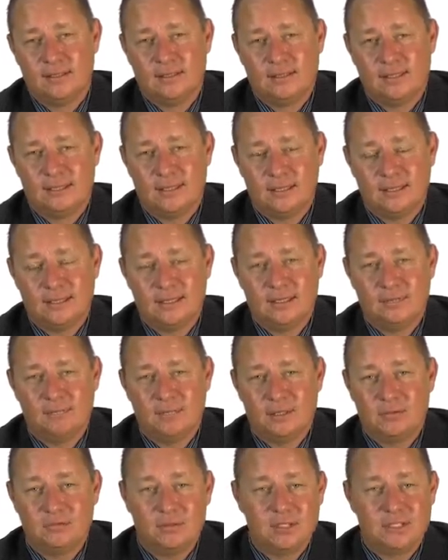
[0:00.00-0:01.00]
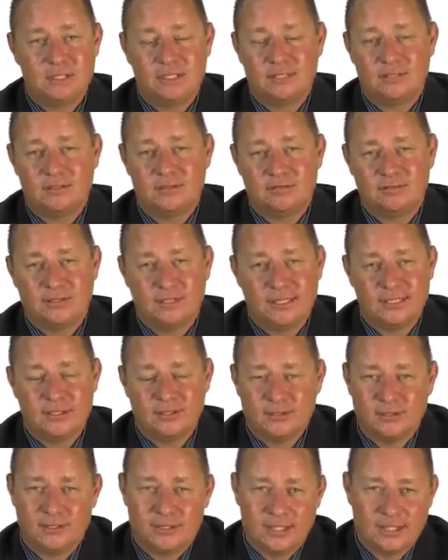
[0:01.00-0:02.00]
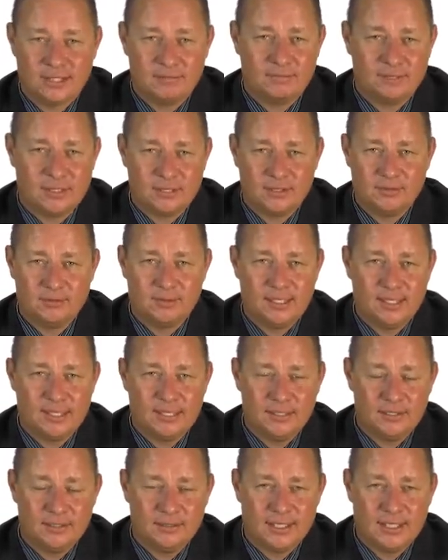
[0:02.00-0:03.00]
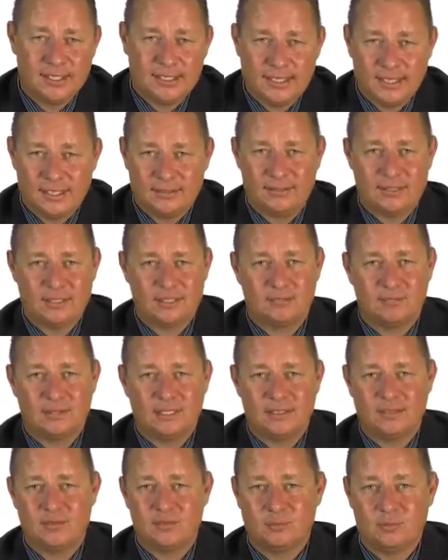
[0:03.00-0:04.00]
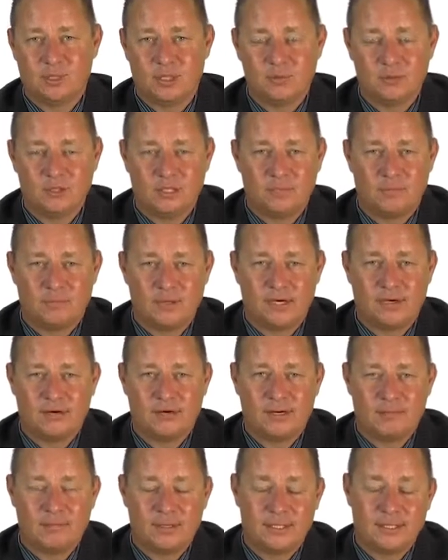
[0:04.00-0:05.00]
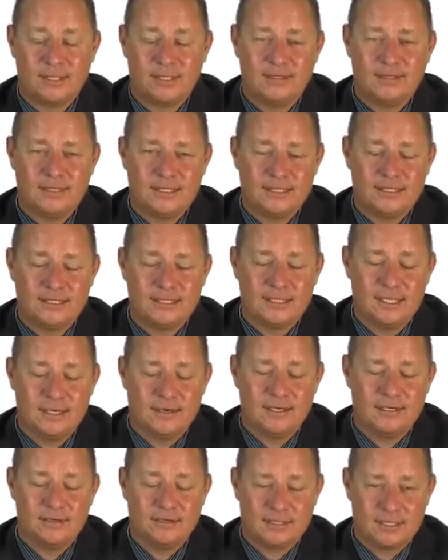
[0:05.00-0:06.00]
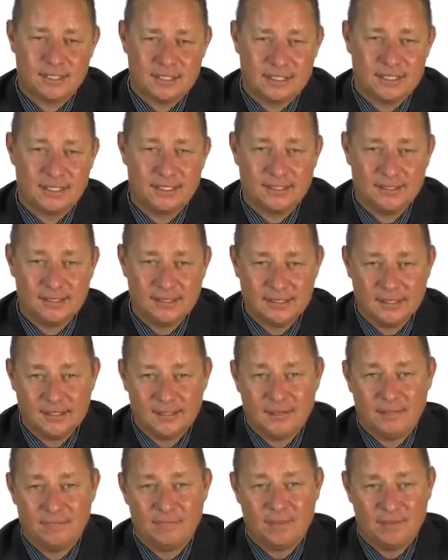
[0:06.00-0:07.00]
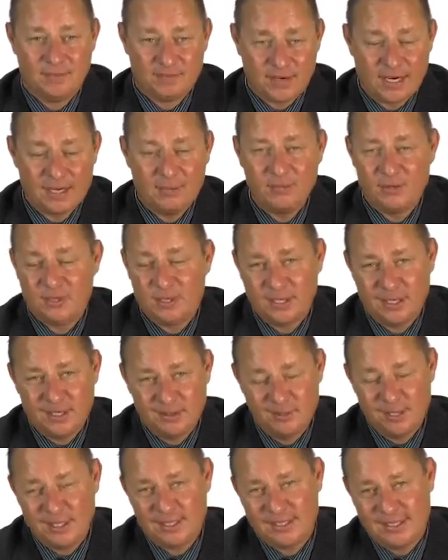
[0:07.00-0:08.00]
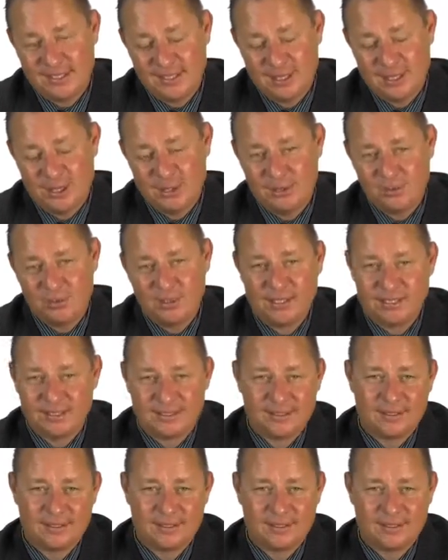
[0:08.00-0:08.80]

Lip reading: I think, but which sets of financial statements do we need to get out this month on my work program? And I don't necessarily consider the framework in which I need to do it.